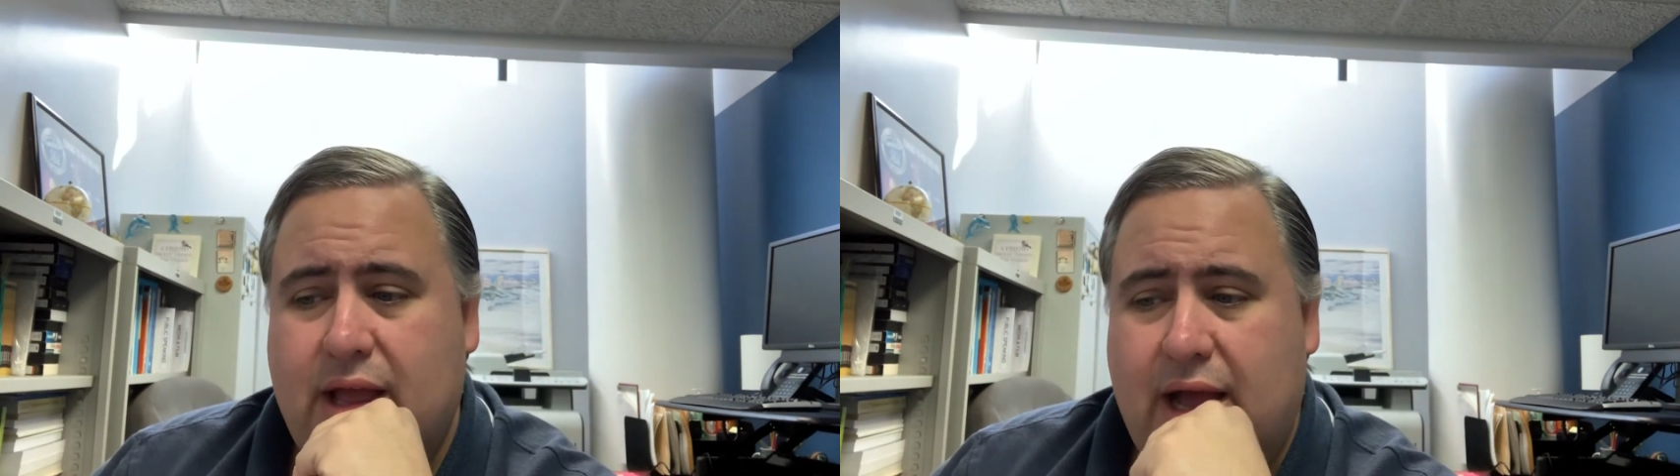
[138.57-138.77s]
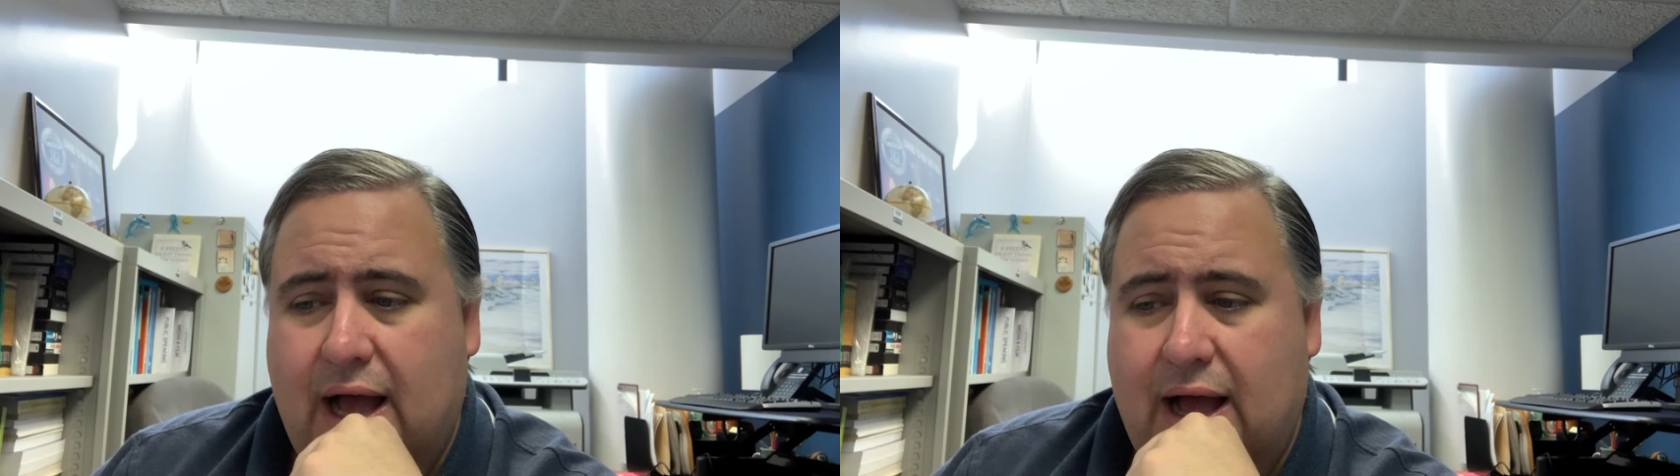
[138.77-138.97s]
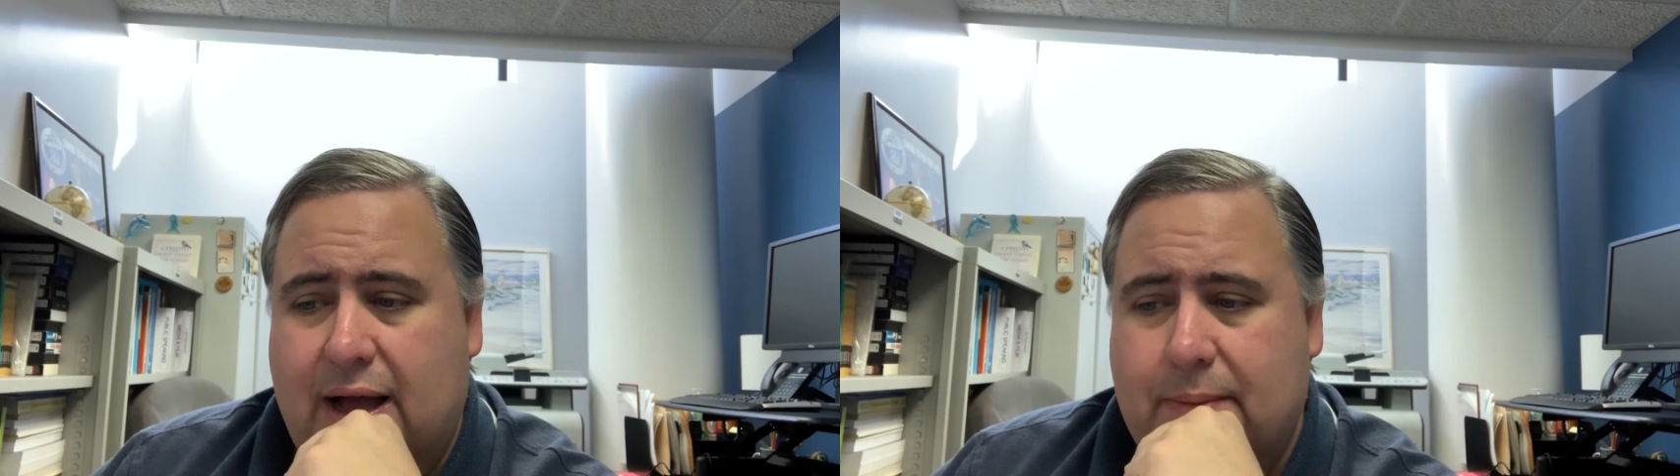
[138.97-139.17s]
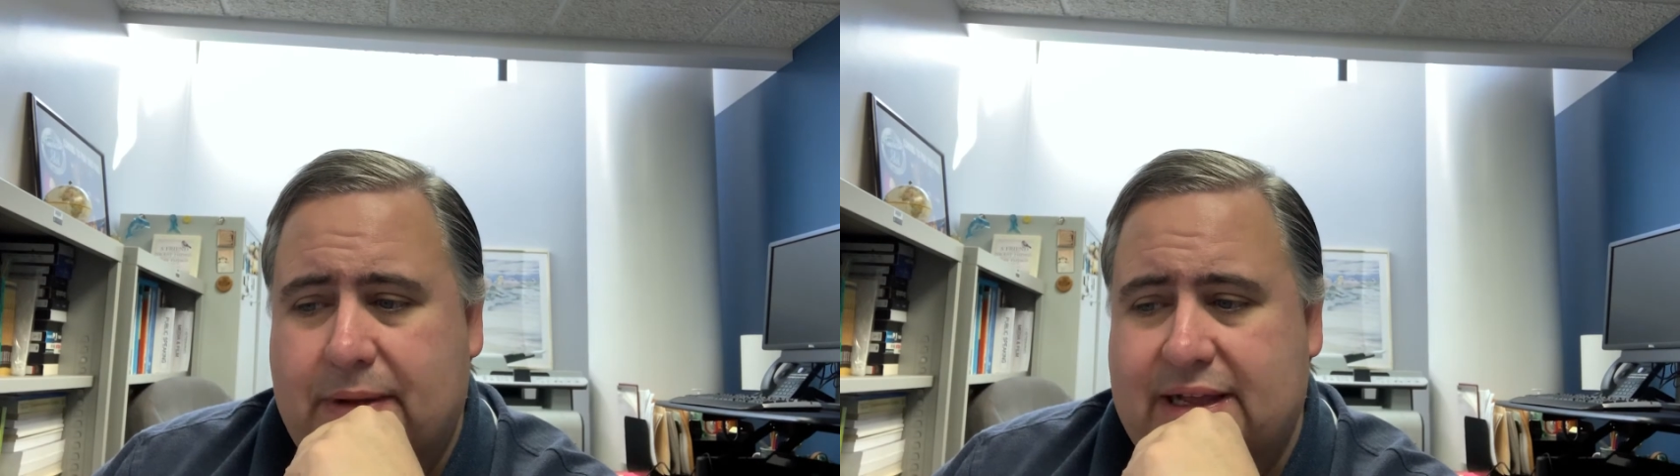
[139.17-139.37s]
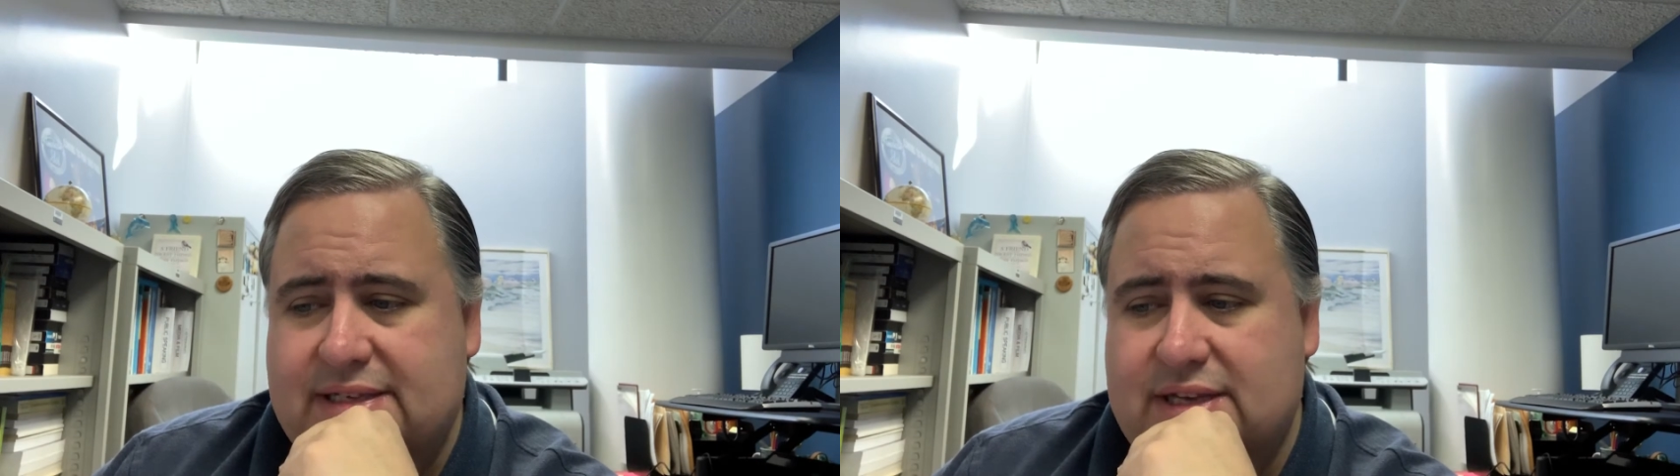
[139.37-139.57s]

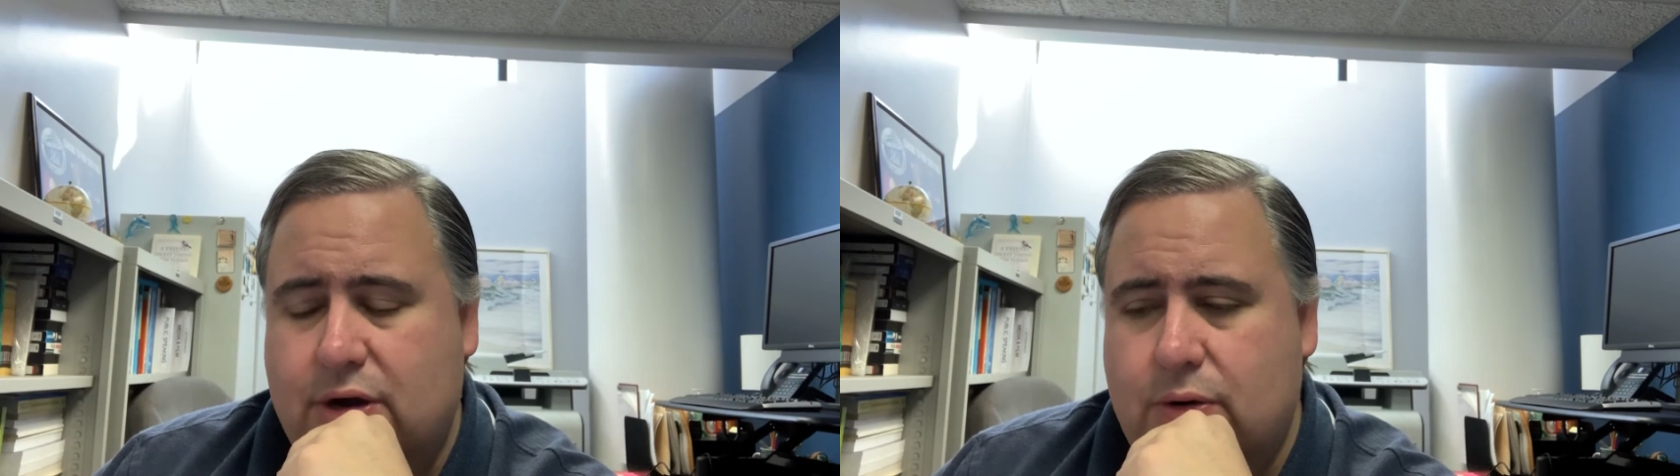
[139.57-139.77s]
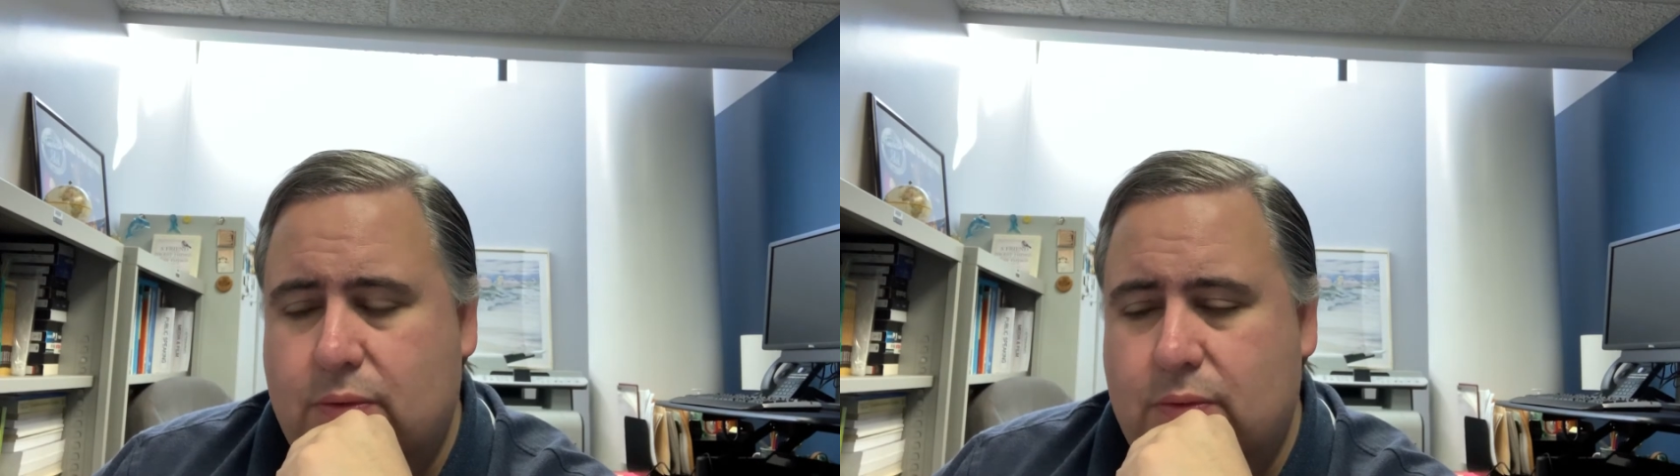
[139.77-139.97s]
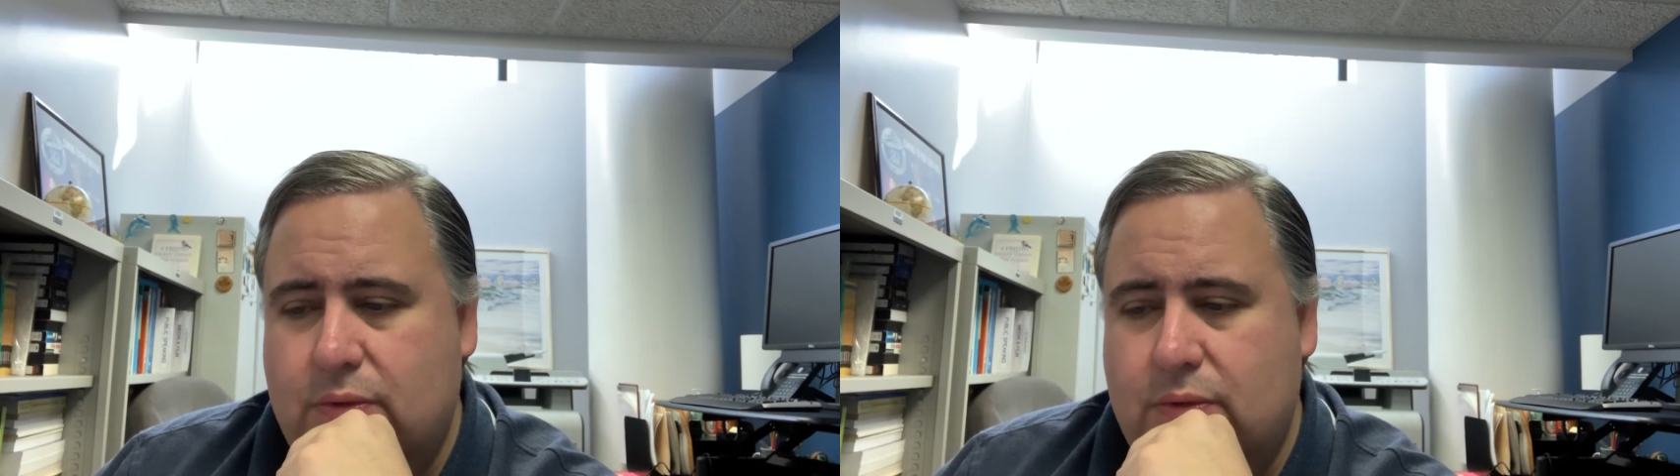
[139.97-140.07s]
And so